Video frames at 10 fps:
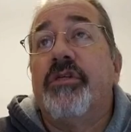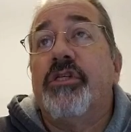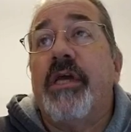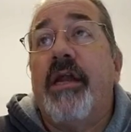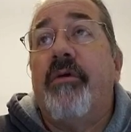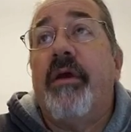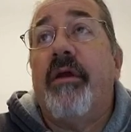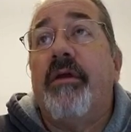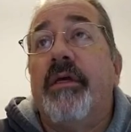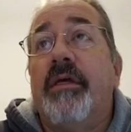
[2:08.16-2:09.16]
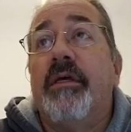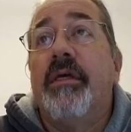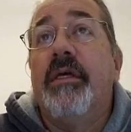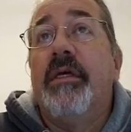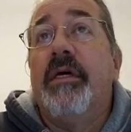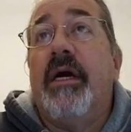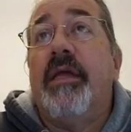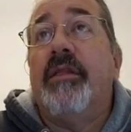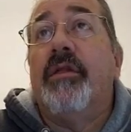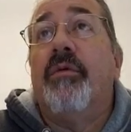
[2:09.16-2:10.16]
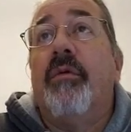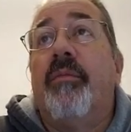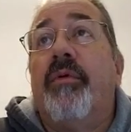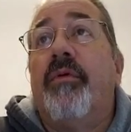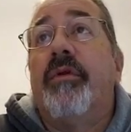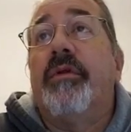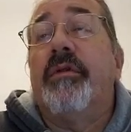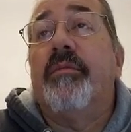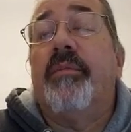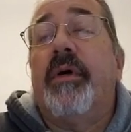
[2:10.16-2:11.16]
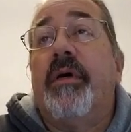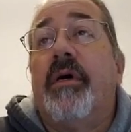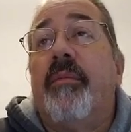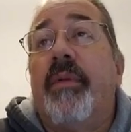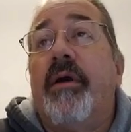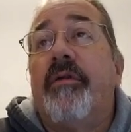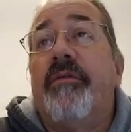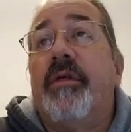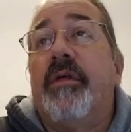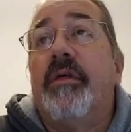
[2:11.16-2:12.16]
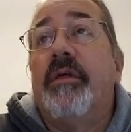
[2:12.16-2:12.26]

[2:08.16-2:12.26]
shadow area on the lower part of the